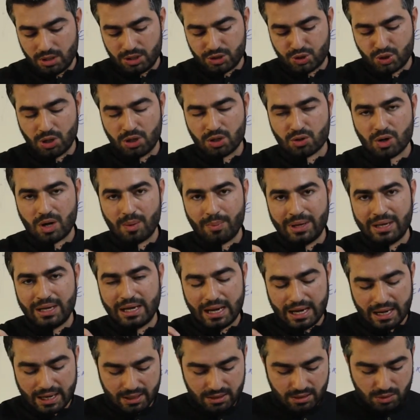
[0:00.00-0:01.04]
John
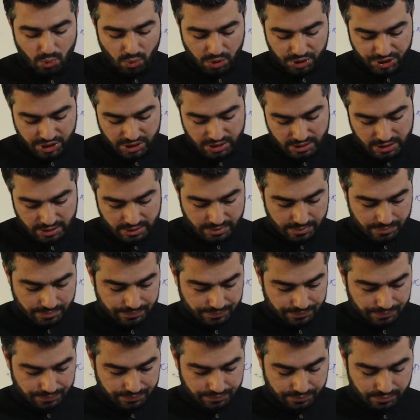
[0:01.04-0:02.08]
Roebling and Washington.
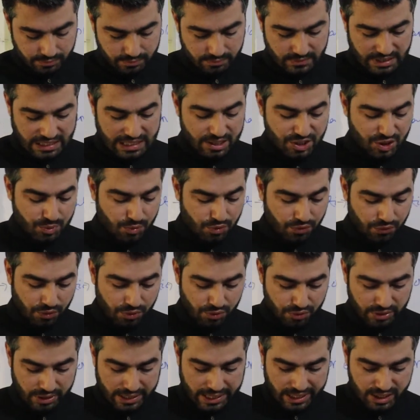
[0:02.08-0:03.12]
Let's move
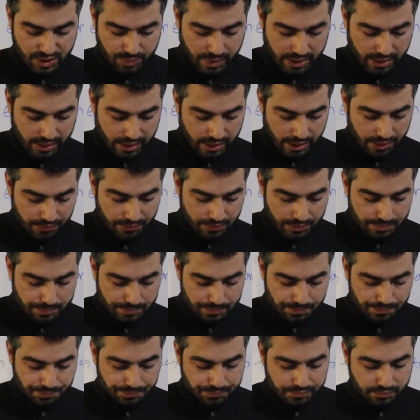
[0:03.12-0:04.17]
on to the next paragraph.
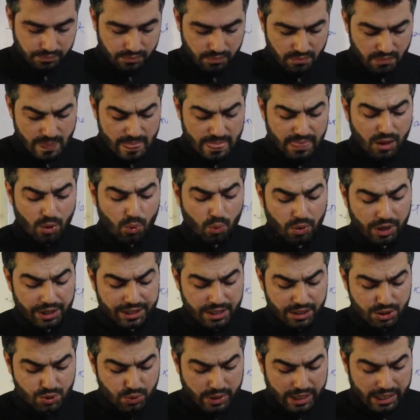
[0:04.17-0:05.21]

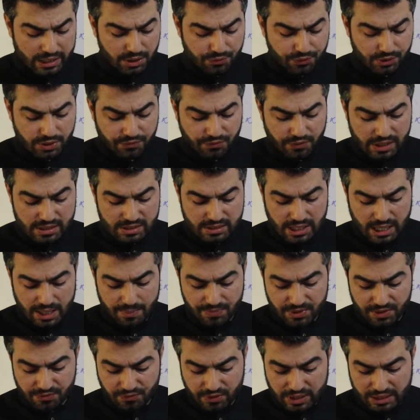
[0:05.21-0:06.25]
Working together for the first
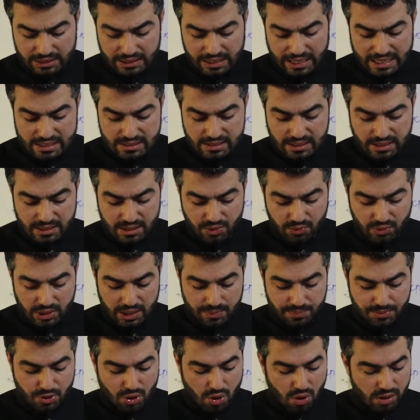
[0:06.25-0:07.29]
time, the father and son
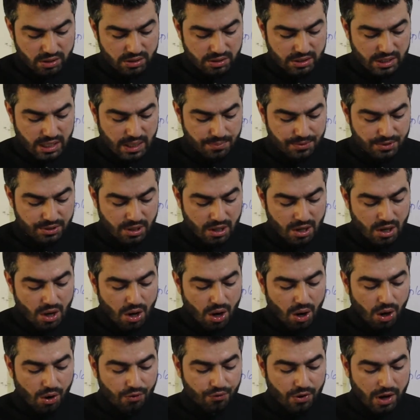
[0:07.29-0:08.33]
developed concepts
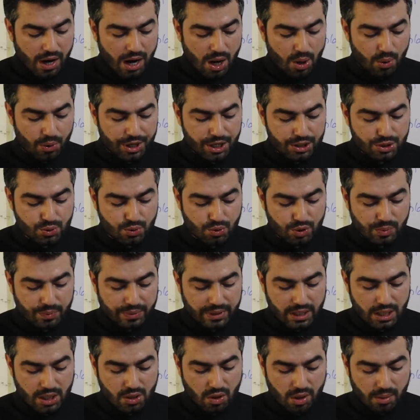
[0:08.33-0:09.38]
of how it could
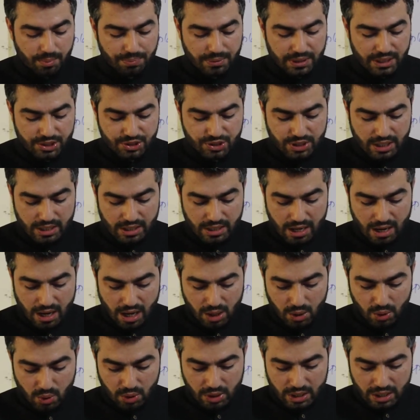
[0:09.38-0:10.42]
be accomplished and
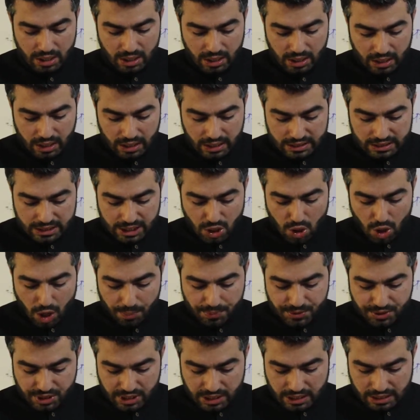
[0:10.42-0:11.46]
how the
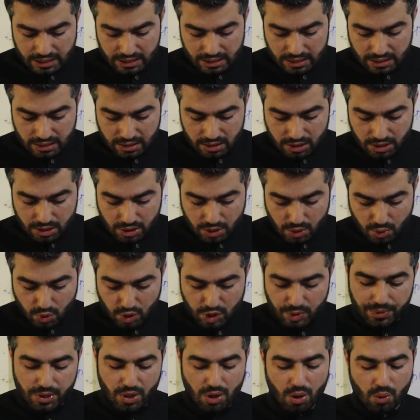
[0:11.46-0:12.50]
obstacle
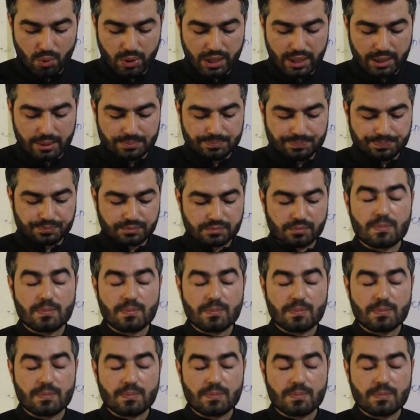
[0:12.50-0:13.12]
could be overcome.